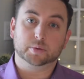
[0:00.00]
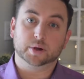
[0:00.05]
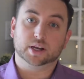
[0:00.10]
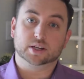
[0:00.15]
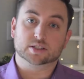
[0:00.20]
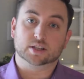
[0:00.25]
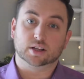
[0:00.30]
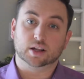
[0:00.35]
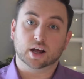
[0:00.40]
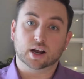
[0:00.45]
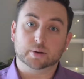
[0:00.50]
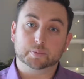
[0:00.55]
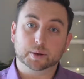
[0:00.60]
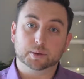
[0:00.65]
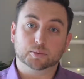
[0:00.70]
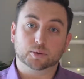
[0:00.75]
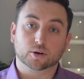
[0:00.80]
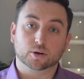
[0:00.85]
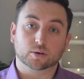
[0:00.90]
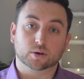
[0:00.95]
because a lot of
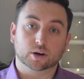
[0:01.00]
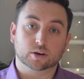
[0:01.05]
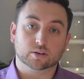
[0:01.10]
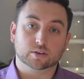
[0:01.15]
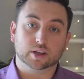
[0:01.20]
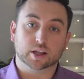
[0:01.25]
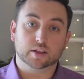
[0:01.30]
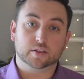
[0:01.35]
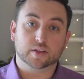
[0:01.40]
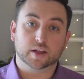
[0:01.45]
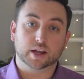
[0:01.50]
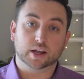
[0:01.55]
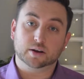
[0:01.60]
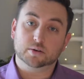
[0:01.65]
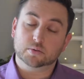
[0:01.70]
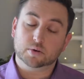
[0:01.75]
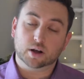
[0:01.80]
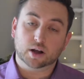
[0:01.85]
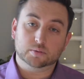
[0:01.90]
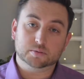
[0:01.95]
people go out and they think, well,